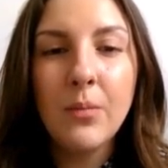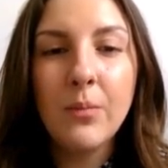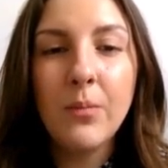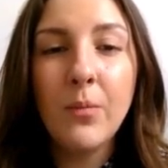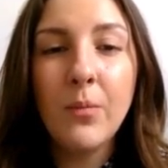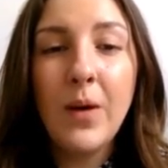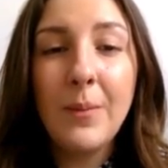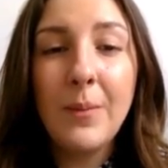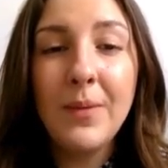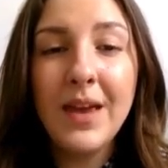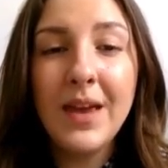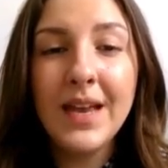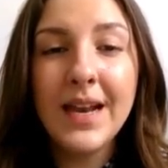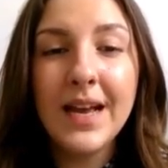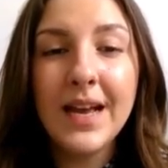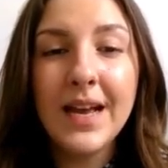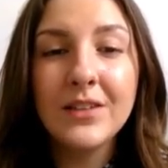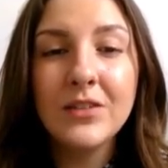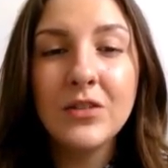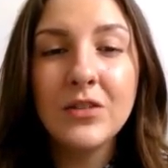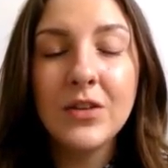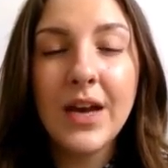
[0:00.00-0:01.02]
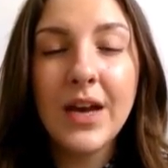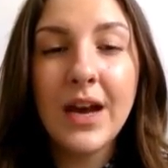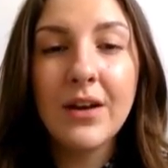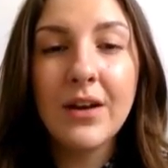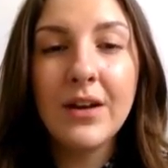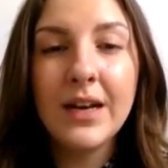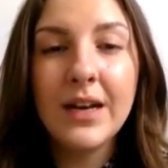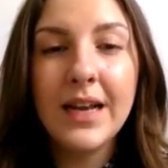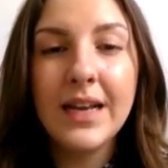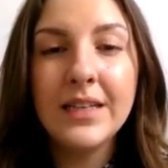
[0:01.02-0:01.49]
We're being asked to
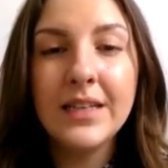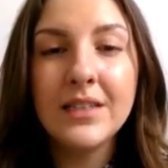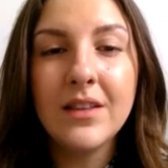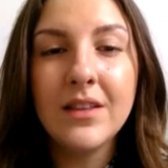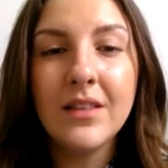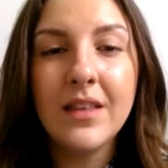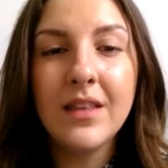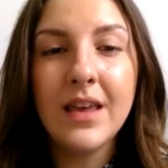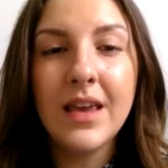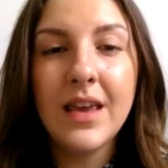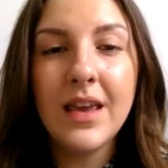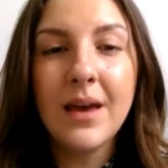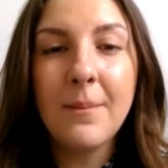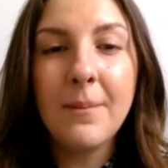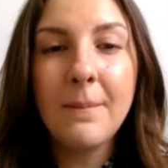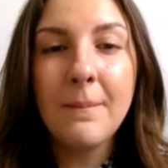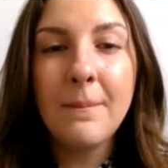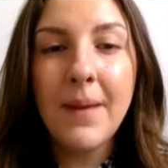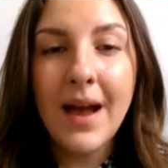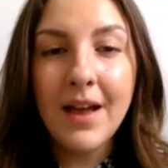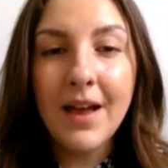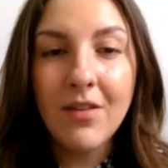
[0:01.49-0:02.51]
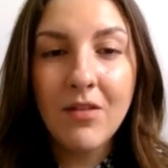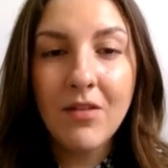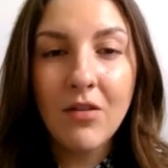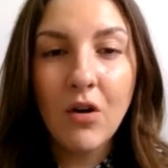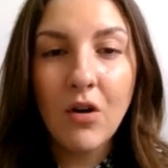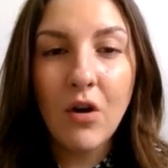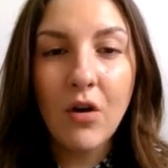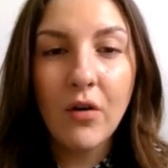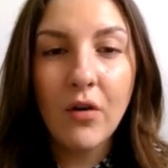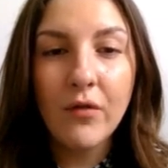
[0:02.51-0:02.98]
calculate the mass
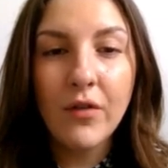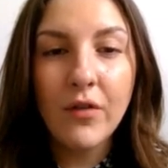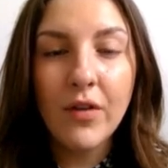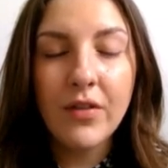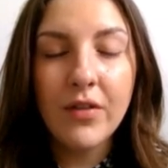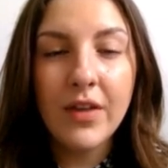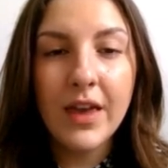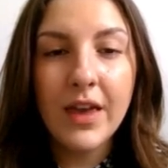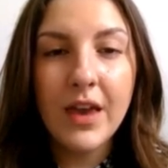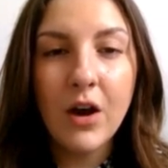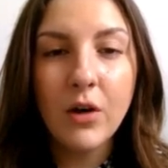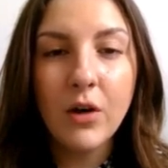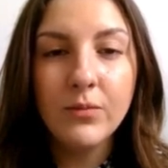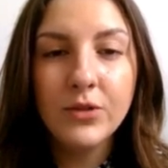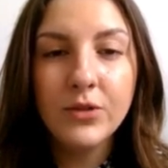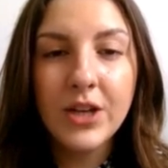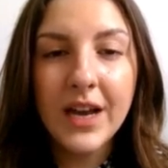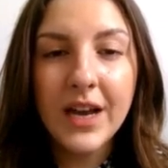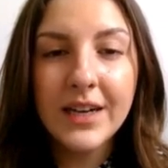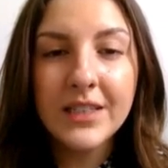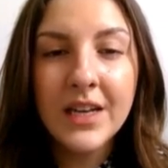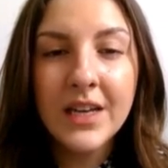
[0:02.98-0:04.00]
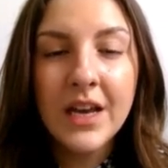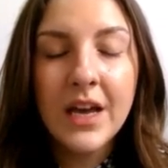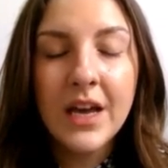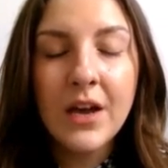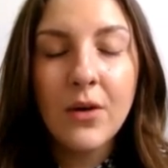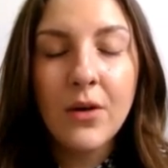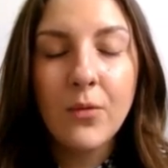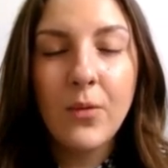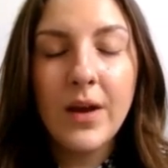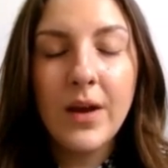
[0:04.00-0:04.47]
of the object.
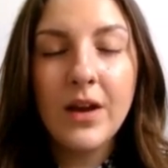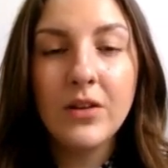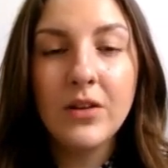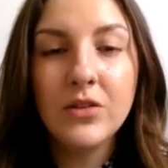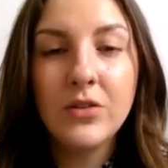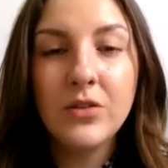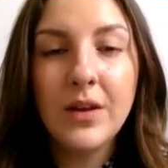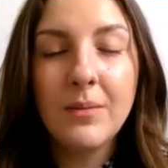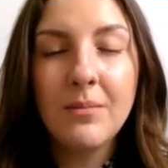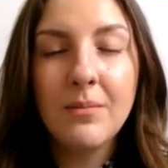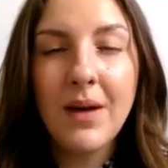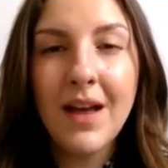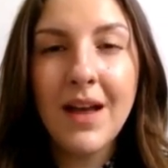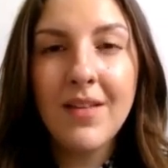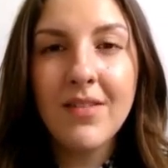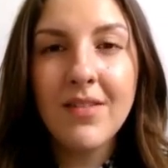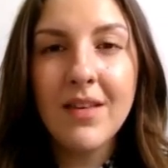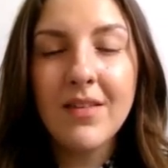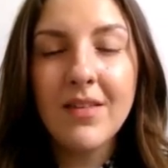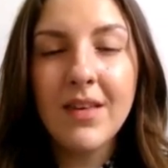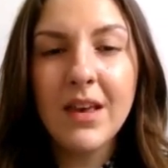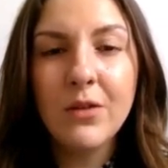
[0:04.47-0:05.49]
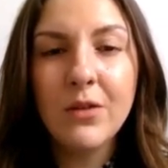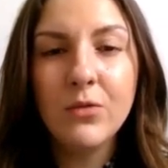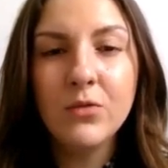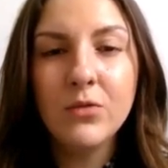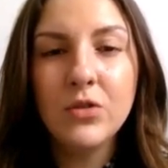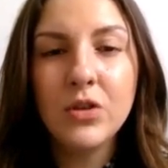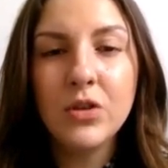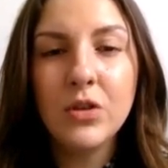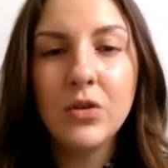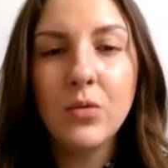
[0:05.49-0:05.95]
We are doing mass is equal
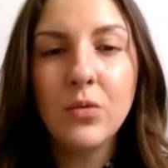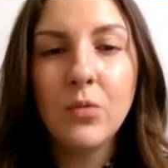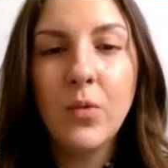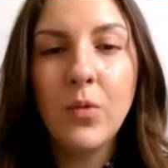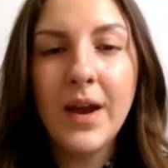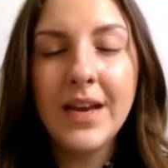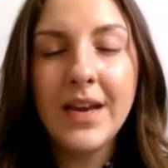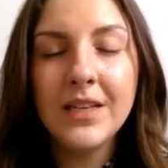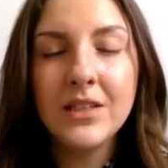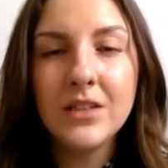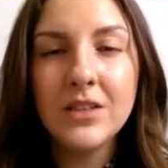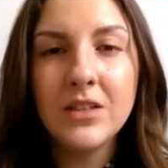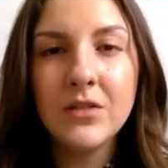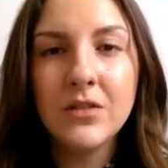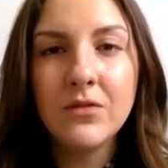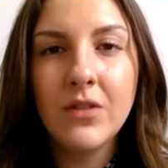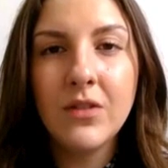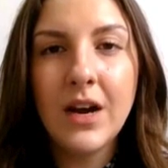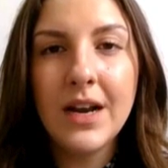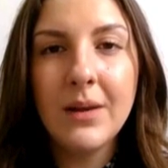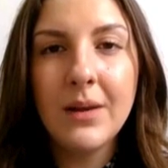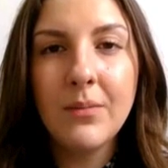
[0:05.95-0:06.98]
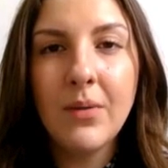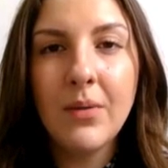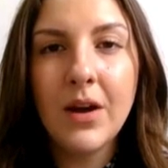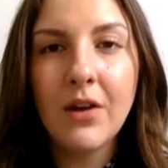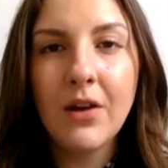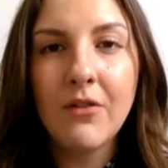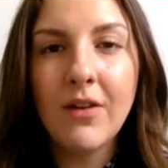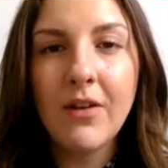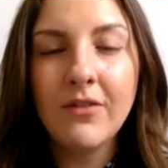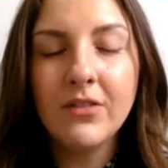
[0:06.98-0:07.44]
to weight divided
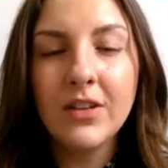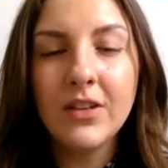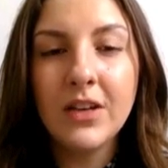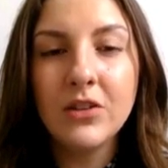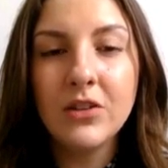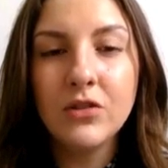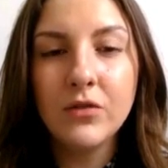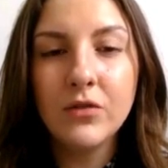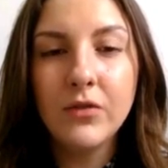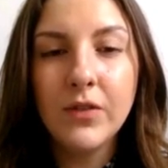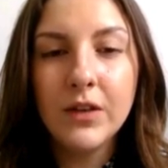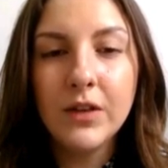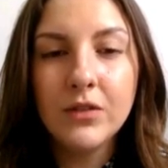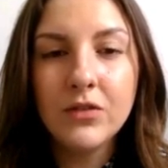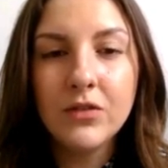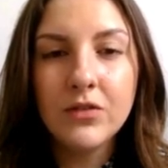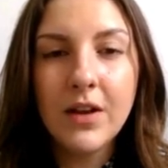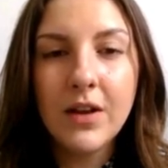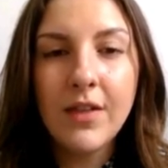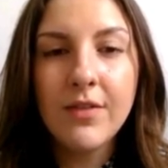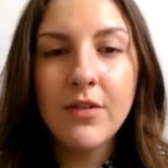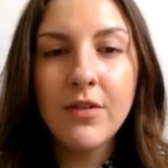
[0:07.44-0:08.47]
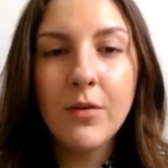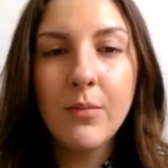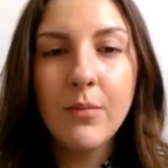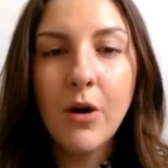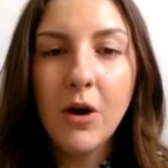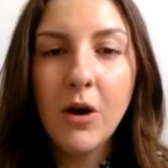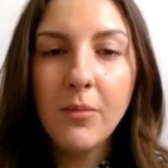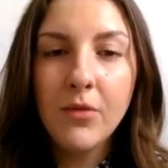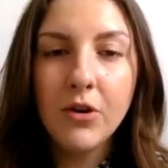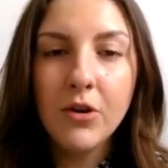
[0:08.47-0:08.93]
by gravitational field strength. You
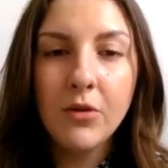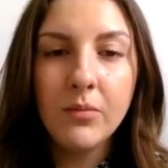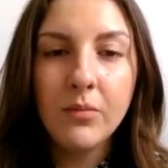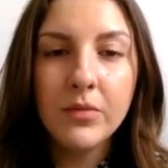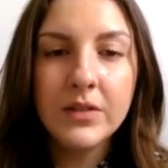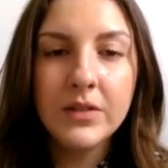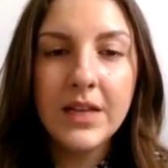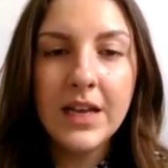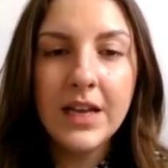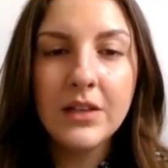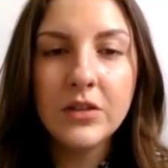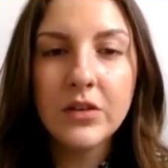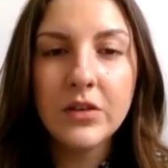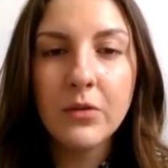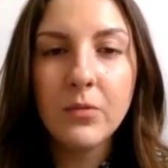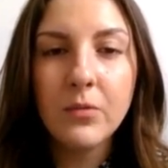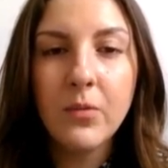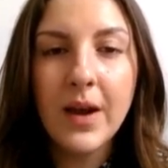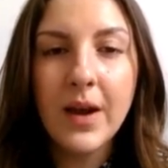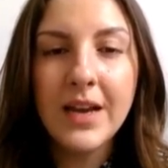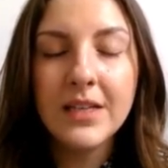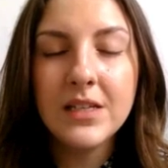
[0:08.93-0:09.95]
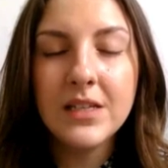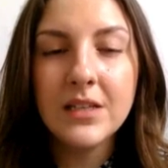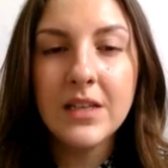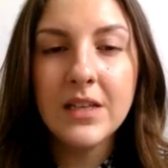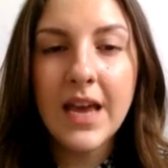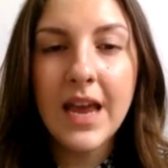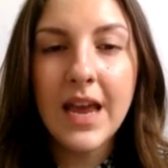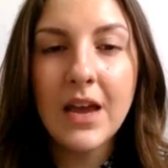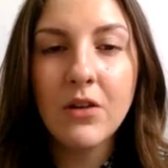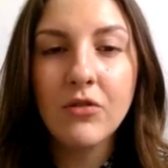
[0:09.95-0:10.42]
pop the numbers in. So weight is
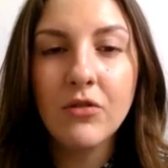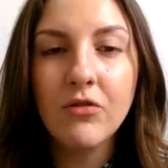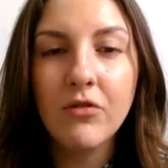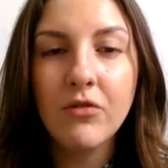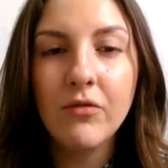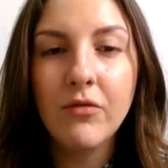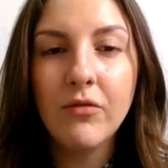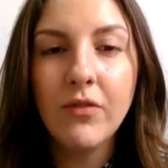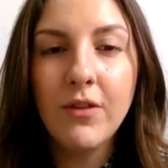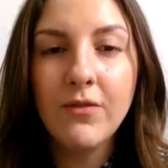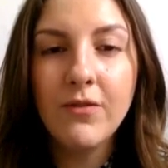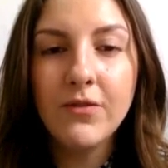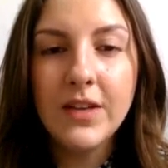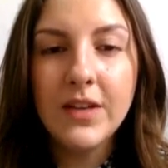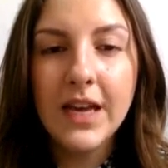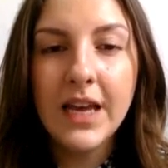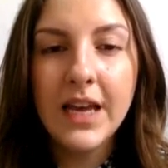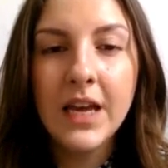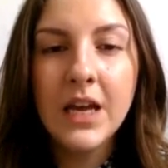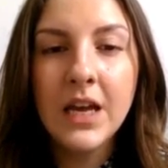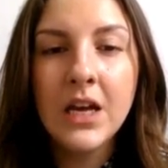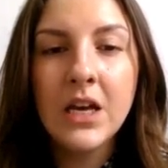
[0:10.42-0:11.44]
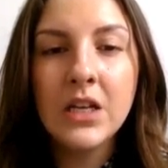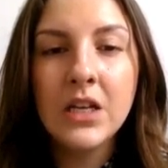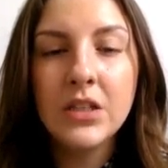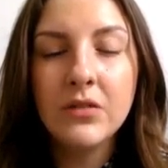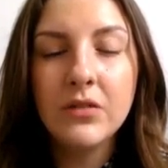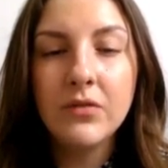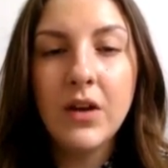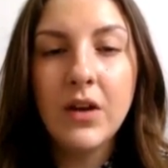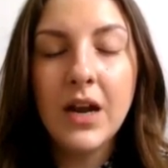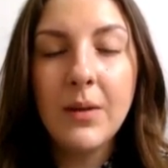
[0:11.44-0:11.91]
850
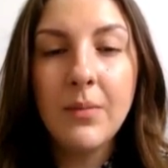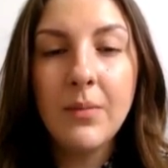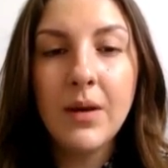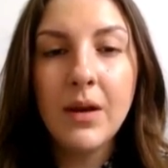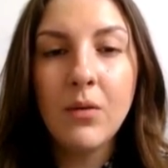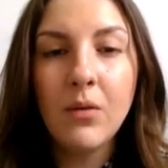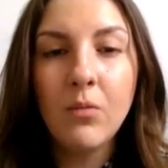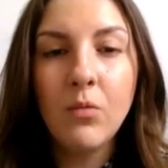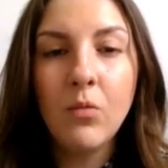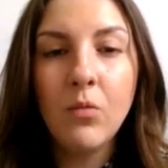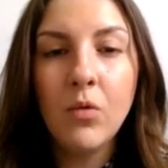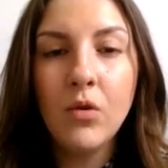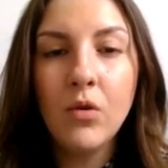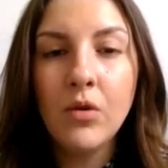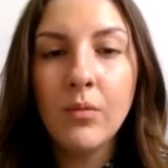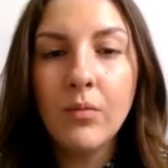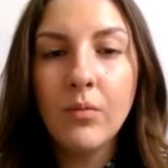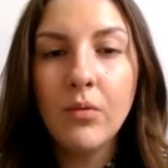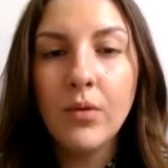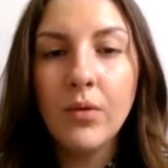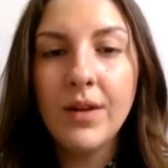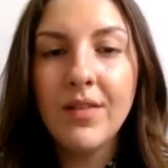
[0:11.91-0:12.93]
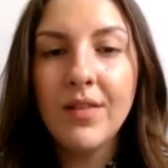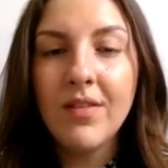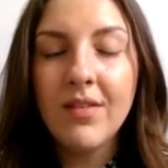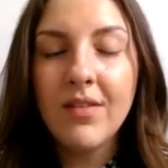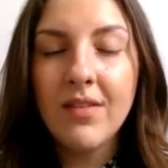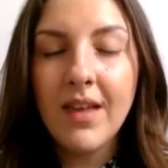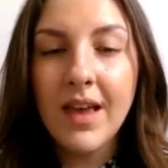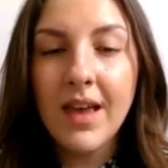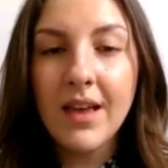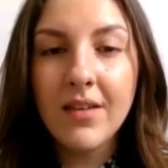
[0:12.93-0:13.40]
divided by
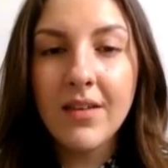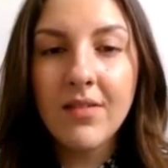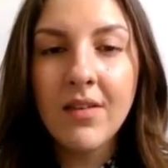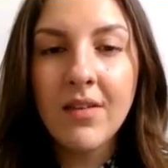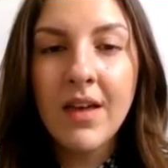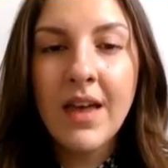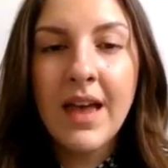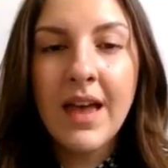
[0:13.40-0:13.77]
1.6,